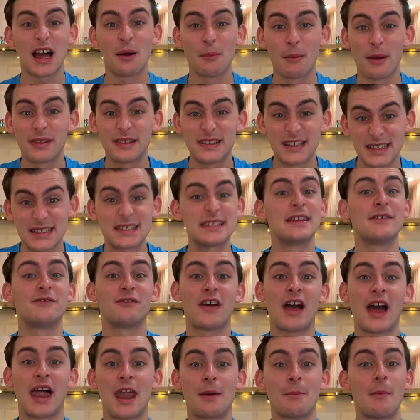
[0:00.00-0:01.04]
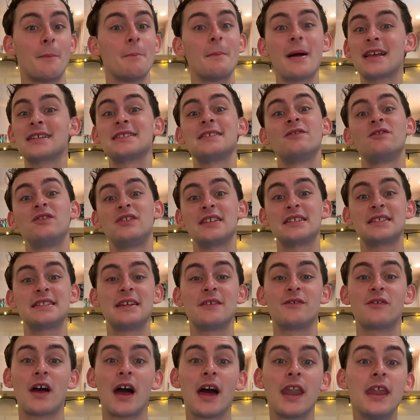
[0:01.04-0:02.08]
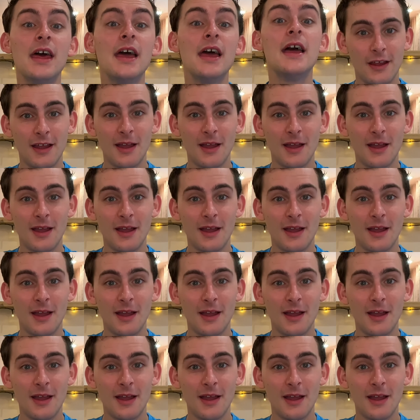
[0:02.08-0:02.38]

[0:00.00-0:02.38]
I'm a Disney fan, I'm a massive Disney fan.